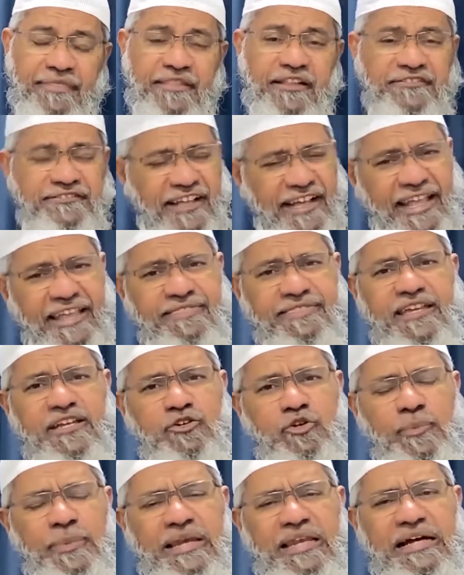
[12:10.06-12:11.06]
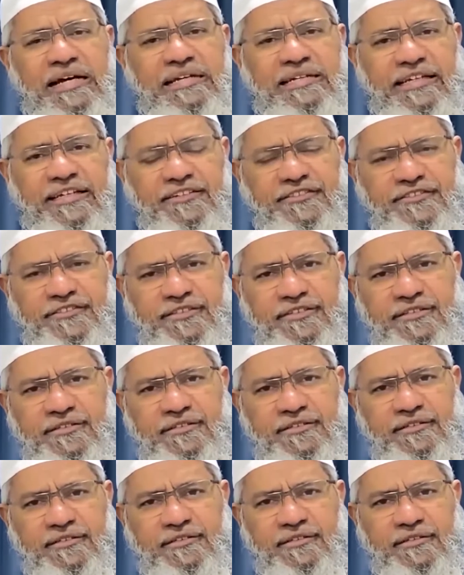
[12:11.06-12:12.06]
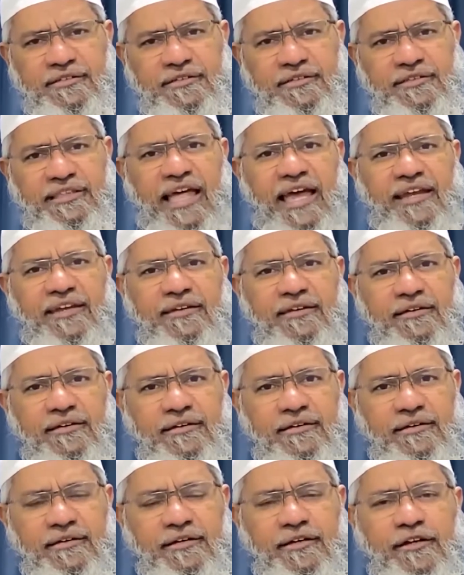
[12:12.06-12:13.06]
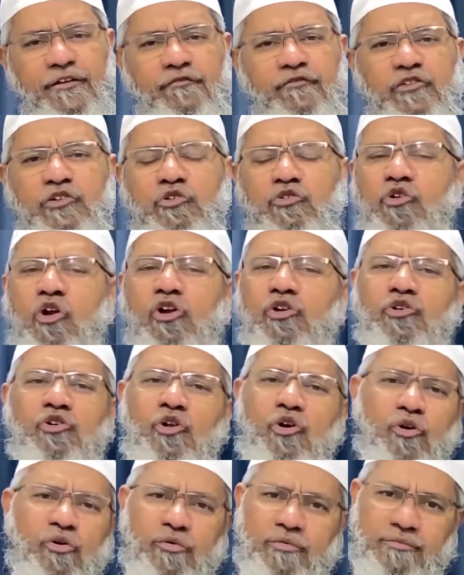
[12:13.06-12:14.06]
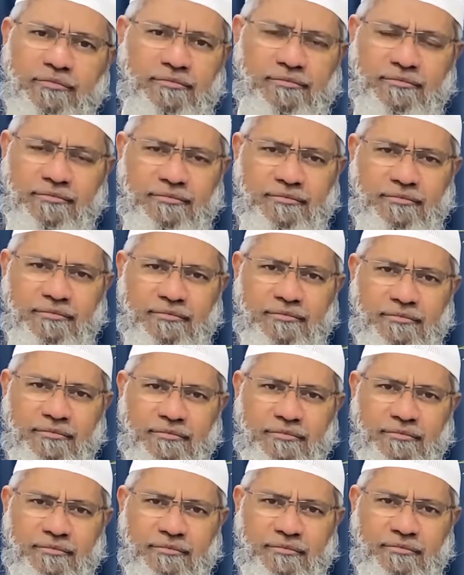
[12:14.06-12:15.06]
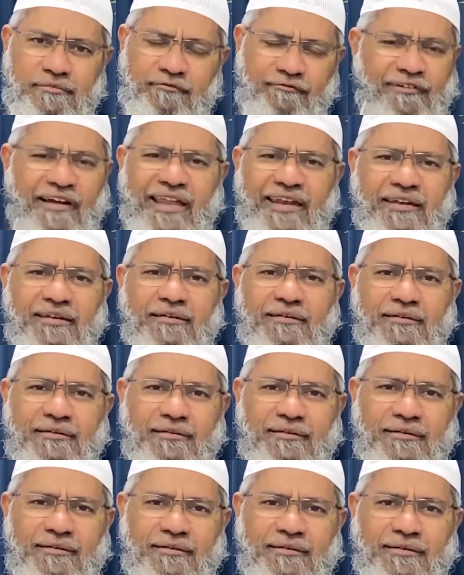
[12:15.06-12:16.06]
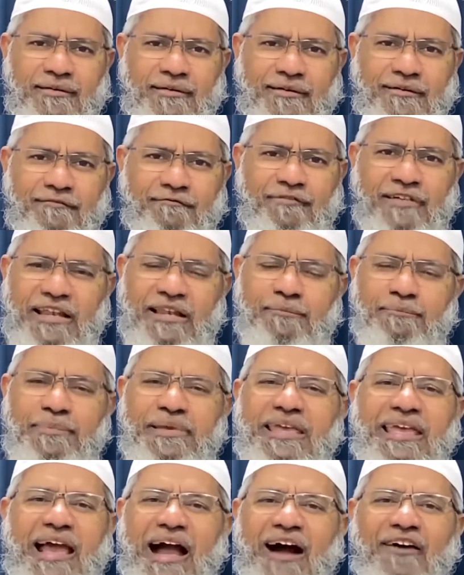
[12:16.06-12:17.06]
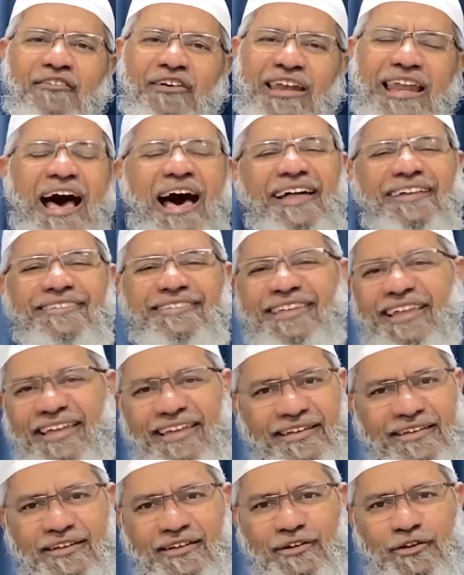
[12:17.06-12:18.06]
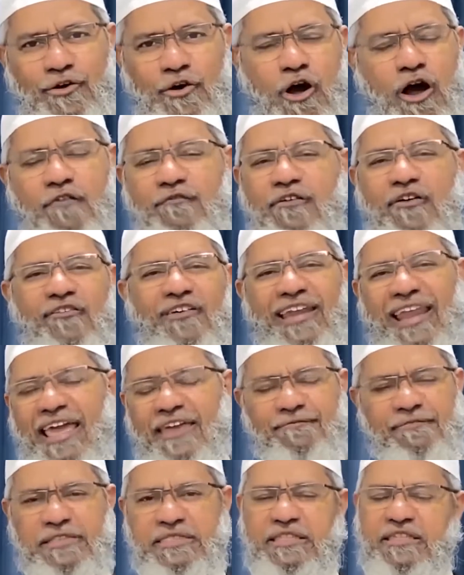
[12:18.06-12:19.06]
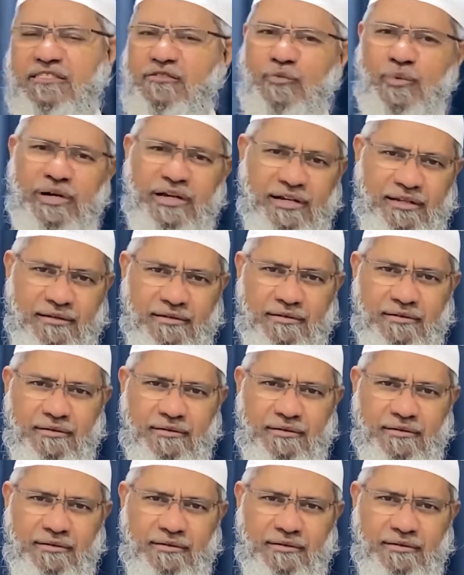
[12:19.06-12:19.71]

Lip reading: The second thing to be learned is that we do not know when will be our last day of our life in this world.